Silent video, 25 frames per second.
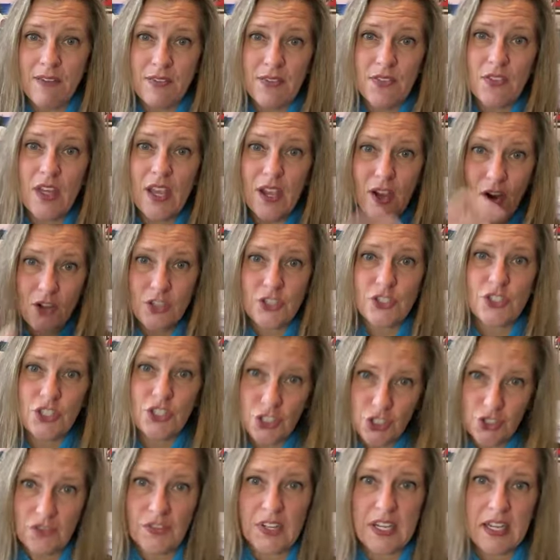they are
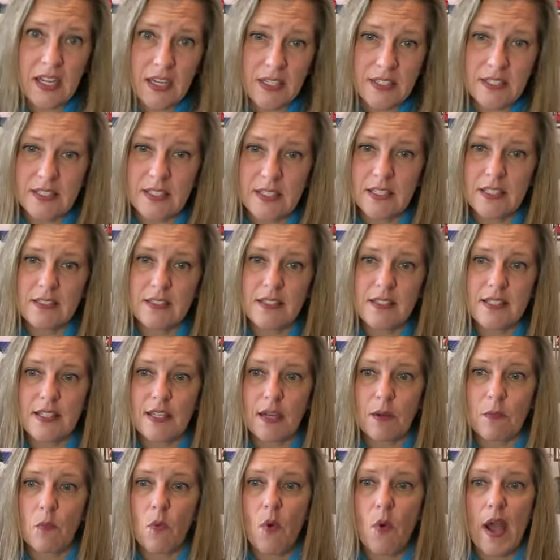serving us in
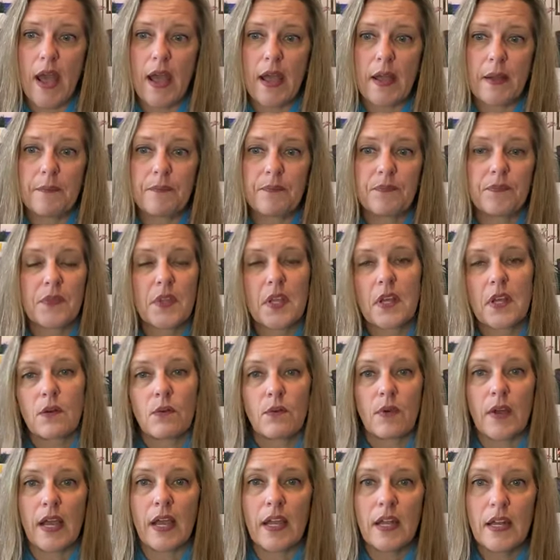some way,
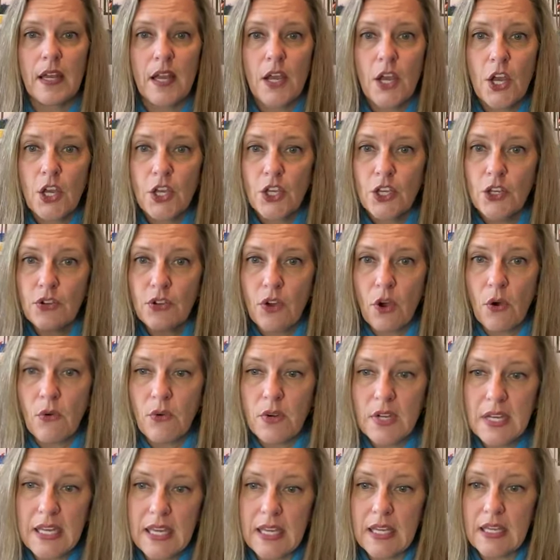right? You don't
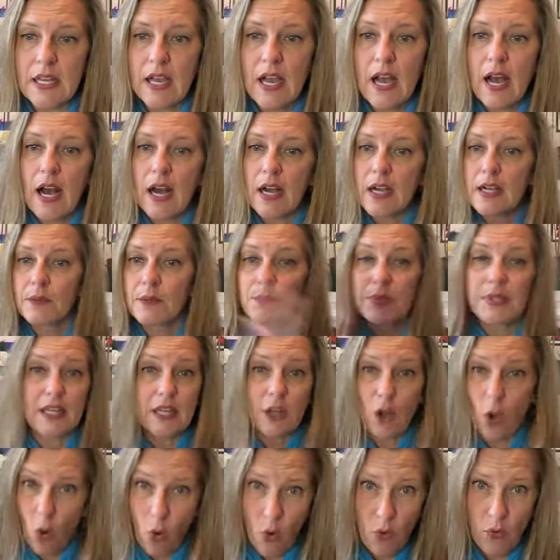need a complete
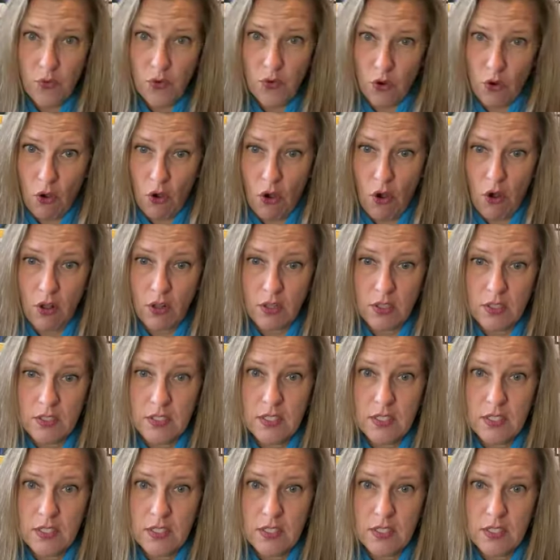overhaul.